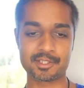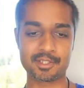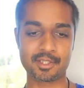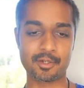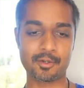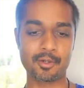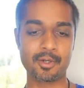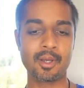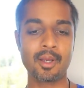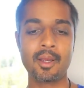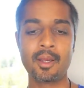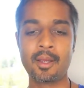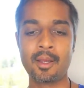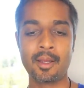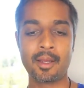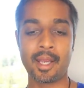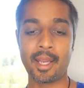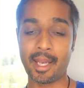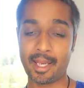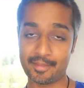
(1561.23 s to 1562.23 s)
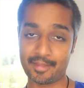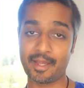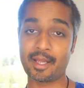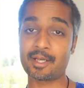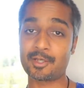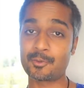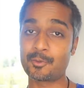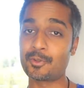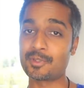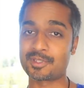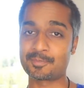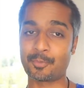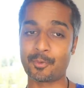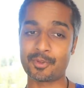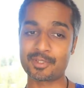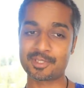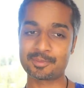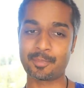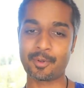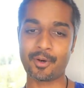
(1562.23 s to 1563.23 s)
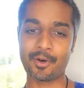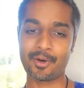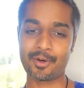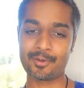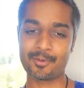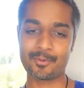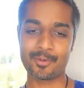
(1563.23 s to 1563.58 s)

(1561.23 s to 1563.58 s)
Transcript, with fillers: So they had a cool sports bar,